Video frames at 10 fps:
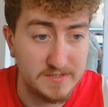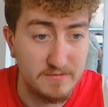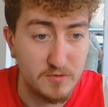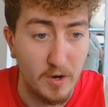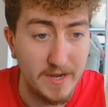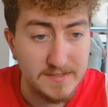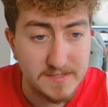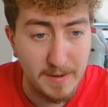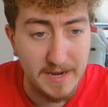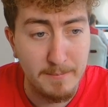They've got Inter
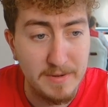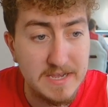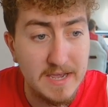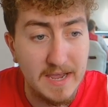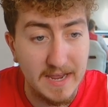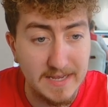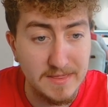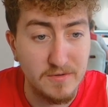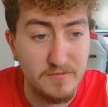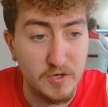Miami
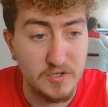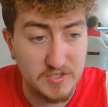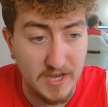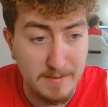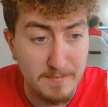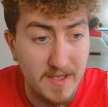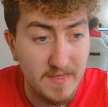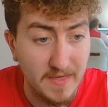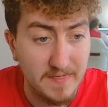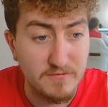in the first game.
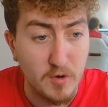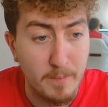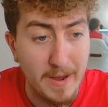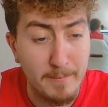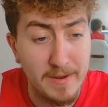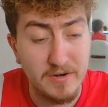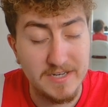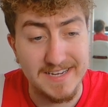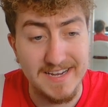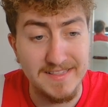Then they've got
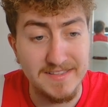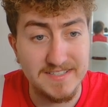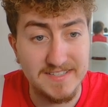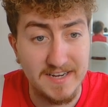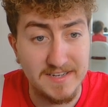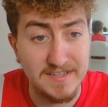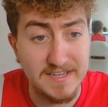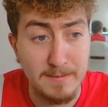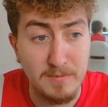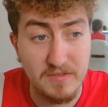Palmeiras in the second
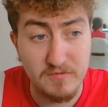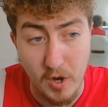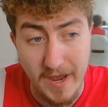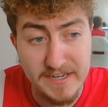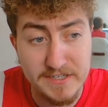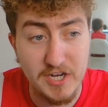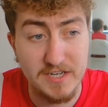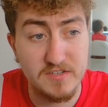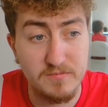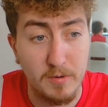game. If they've got any
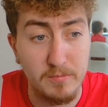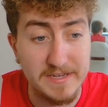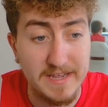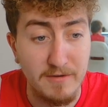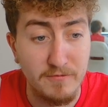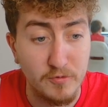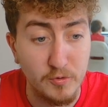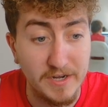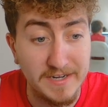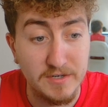chance of probably getting through,
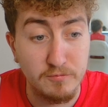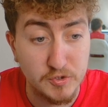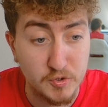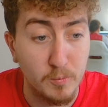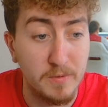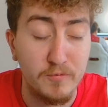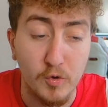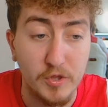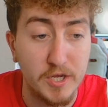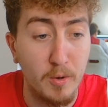they need a result
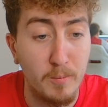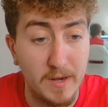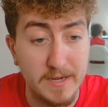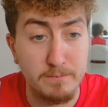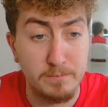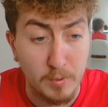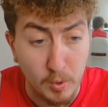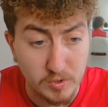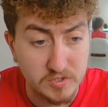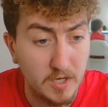before they go and play
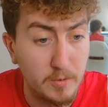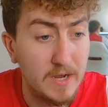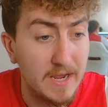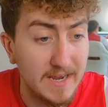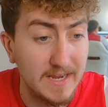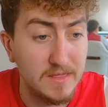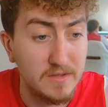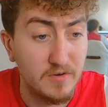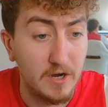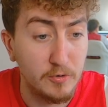Porto in the
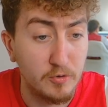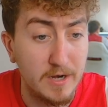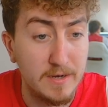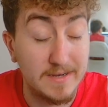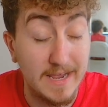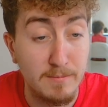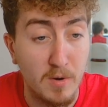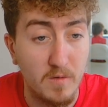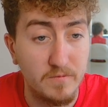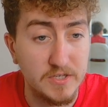final game
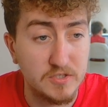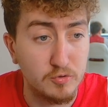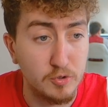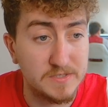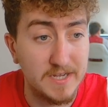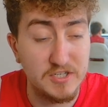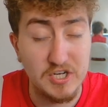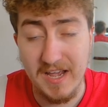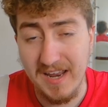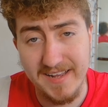of this group stage.
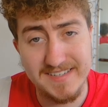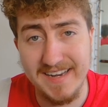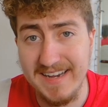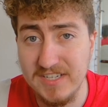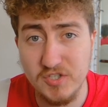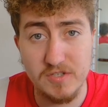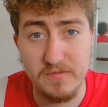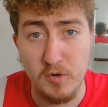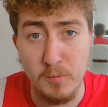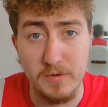Like I said, he's just a
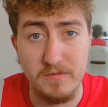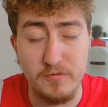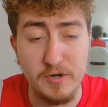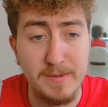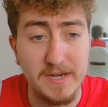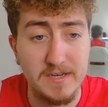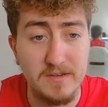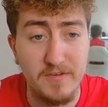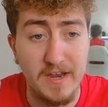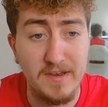4.3 million
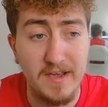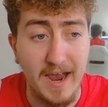defender.